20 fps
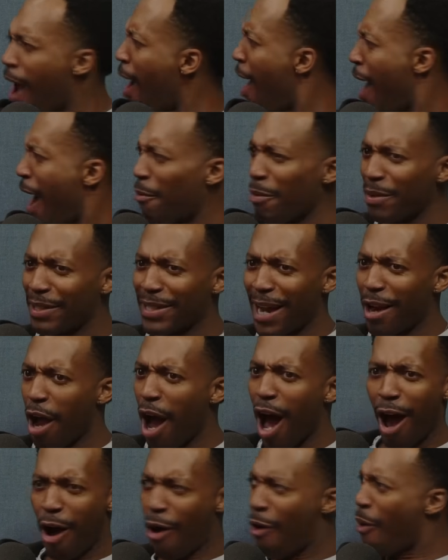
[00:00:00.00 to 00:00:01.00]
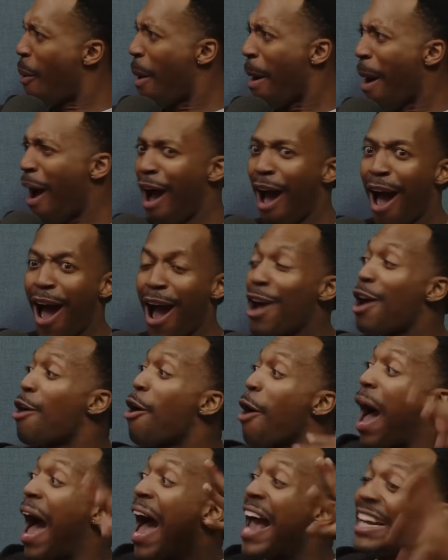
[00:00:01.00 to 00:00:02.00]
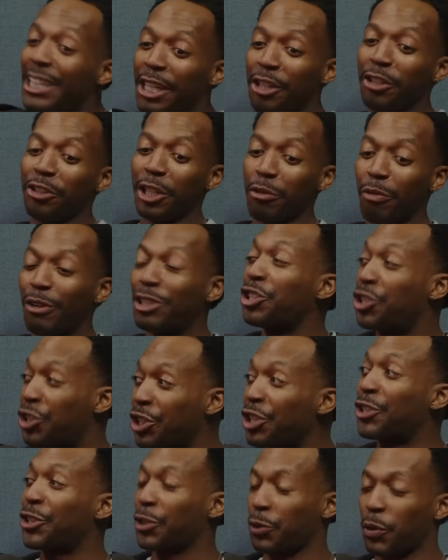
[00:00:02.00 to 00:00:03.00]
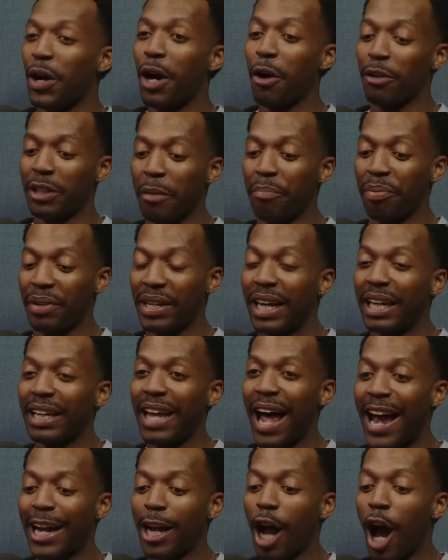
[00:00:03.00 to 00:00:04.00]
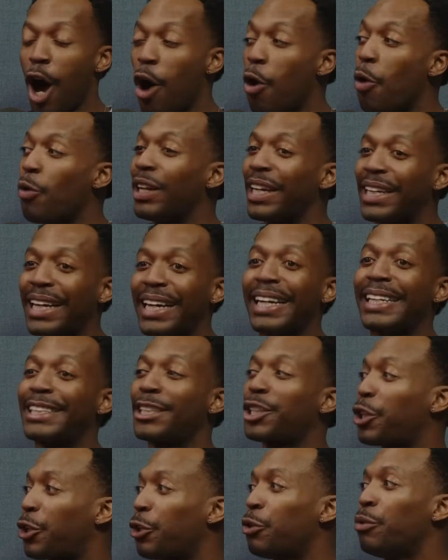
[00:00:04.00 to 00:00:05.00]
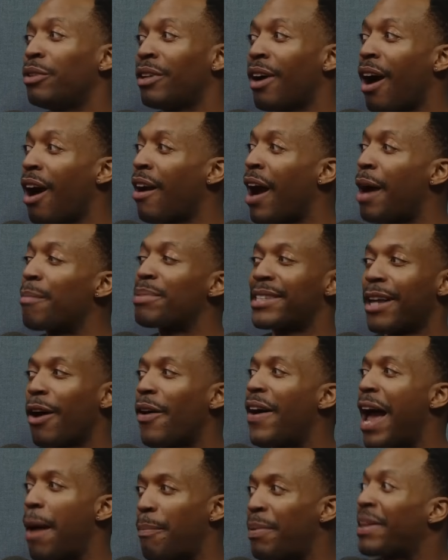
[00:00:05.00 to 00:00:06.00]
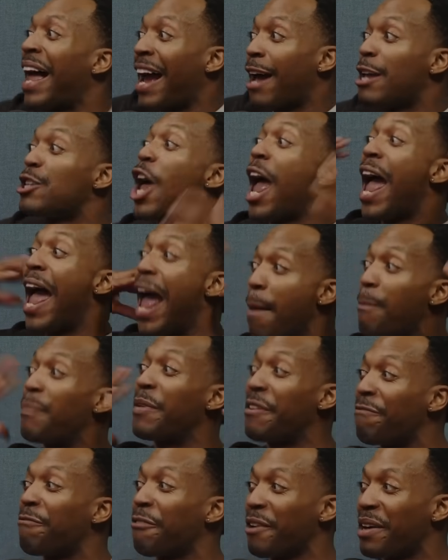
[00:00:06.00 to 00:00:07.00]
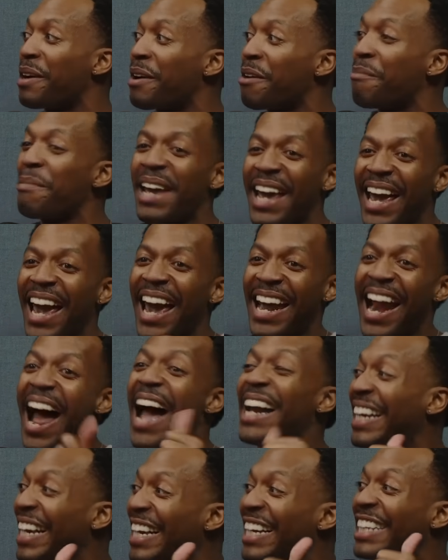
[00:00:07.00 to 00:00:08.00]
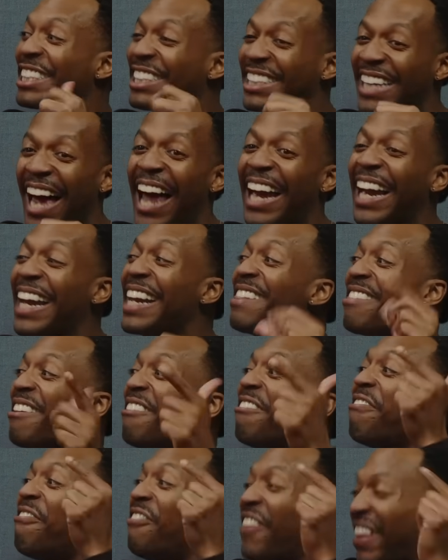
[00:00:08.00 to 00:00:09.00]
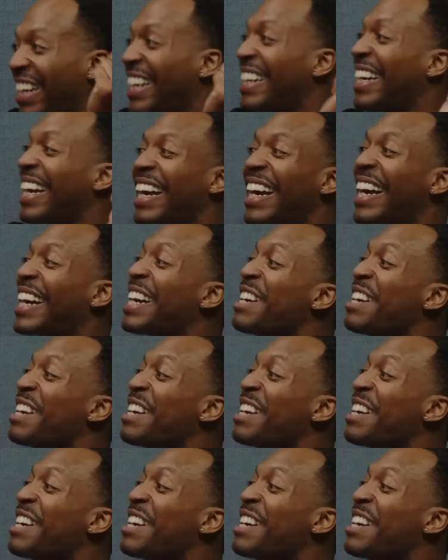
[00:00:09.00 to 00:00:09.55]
oh. I literally was just scrolling, being like, oh, look at his cute daughter. I'm so happy. Like, happy for him. And I get shot in the fucking head